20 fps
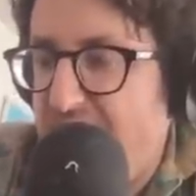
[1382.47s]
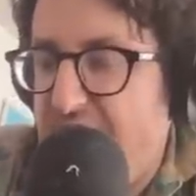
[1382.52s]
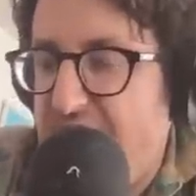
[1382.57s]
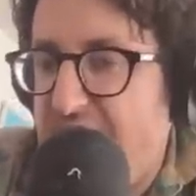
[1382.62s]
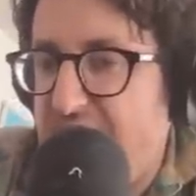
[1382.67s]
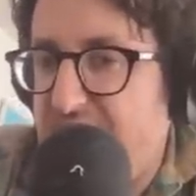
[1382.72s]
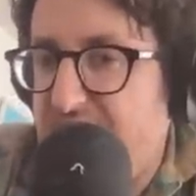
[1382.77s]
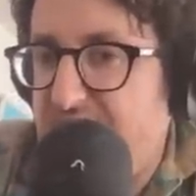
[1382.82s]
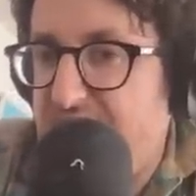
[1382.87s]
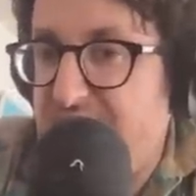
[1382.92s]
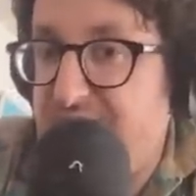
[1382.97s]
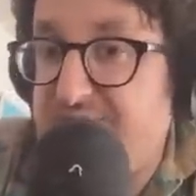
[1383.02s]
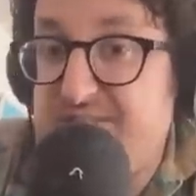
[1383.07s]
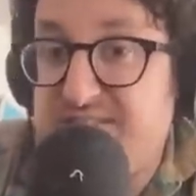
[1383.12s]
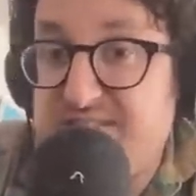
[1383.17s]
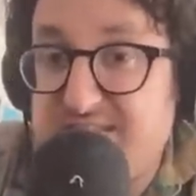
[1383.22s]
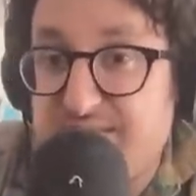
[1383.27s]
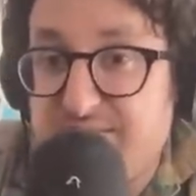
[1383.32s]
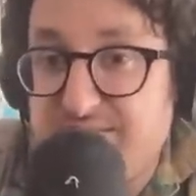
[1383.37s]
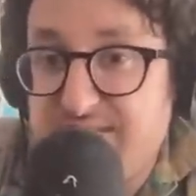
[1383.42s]
and and
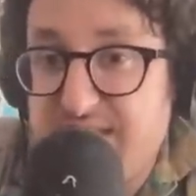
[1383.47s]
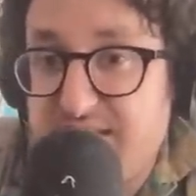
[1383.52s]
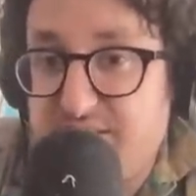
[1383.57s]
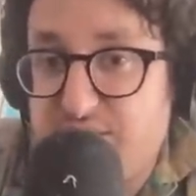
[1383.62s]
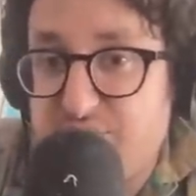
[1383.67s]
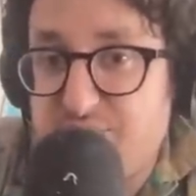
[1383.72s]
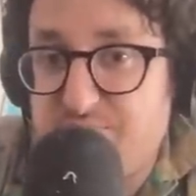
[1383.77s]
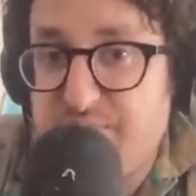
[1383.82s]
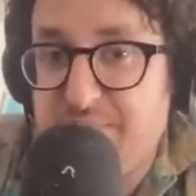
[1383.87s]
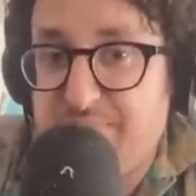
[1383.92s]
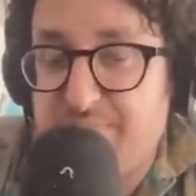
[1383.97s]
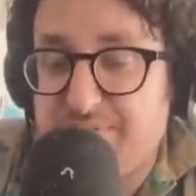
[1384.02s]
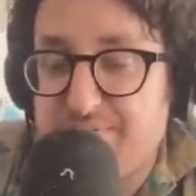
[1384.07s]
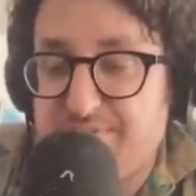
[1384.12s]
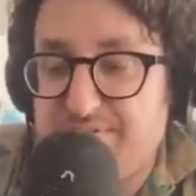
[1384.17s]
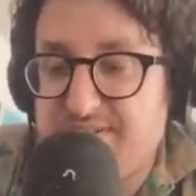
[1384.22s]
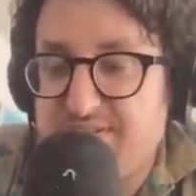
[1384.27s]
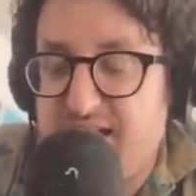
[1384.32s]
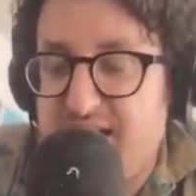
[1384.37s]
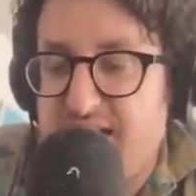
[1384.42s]
facilitate those
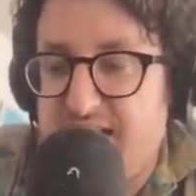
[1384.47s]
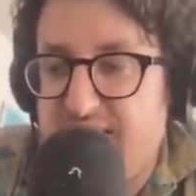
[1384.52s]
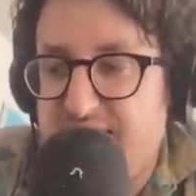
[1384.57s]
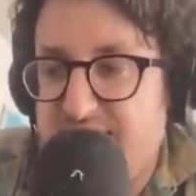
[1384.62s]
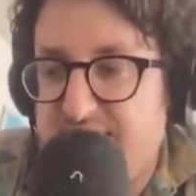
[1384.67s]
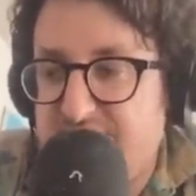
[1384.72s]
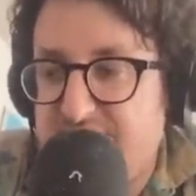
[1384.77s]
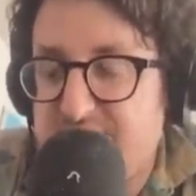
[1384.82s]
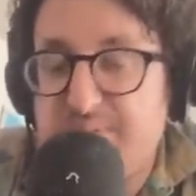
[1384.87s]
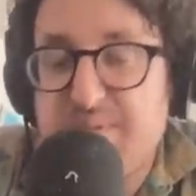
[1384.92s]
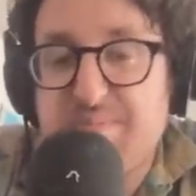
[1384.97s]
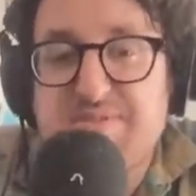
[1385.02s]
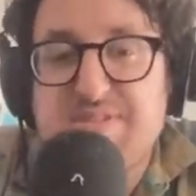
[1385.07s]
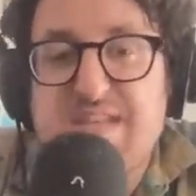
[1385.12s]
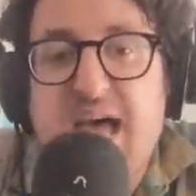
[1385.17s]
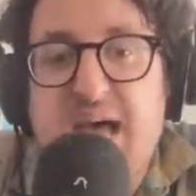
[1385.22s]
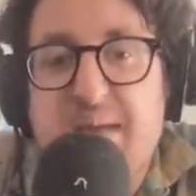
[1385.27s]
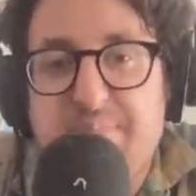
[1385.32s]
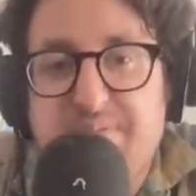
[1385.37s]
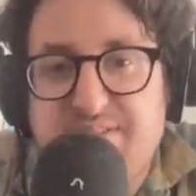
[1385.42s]
people's uh, those
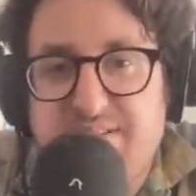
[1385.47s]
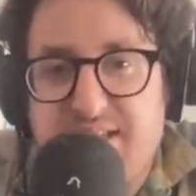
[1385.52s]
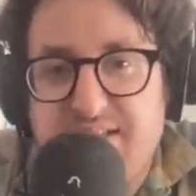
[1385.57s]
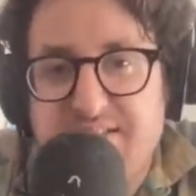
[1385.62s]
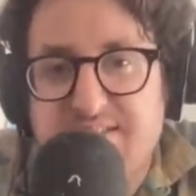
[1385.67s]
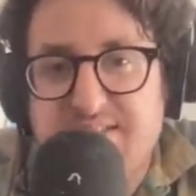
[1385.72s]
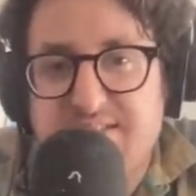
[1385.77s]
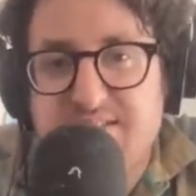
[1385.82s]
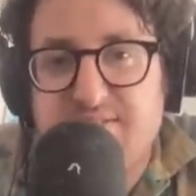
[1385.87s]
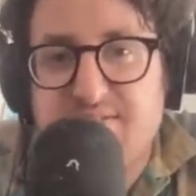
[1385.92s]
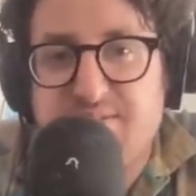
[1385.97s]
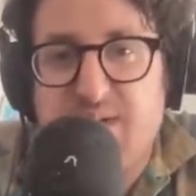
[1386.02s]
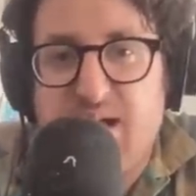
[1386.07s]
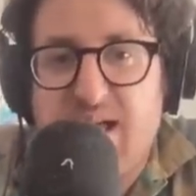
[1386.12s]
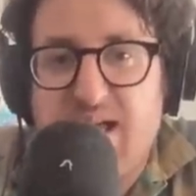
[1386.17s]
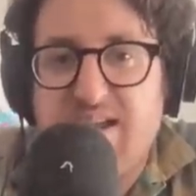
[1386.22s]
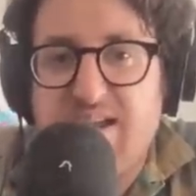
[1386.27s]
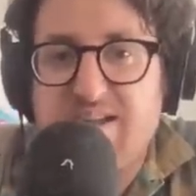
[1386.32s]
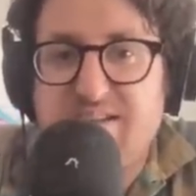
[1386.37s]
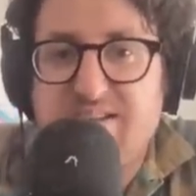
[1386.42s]
people's appetites,
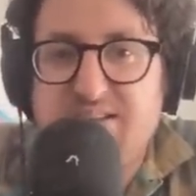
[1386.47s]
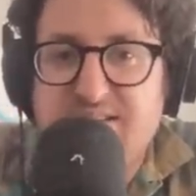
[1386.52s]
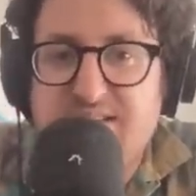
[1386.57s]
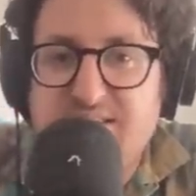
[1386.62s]
right?